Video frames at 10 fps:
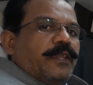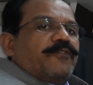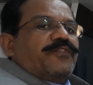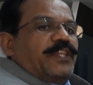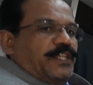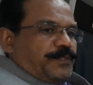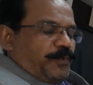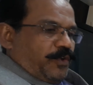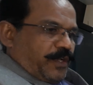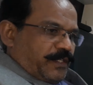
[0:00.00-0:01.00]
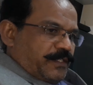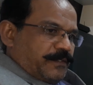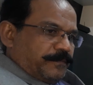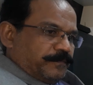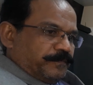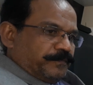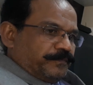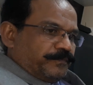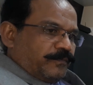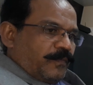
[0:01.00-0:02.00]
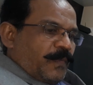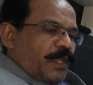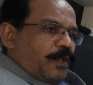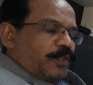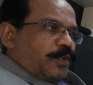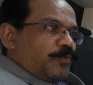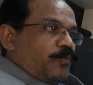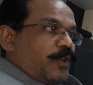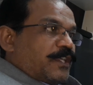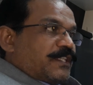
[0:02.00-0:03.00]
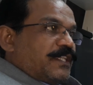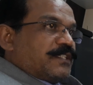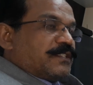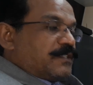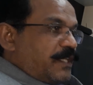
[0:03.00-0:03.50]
finished product. Now, what this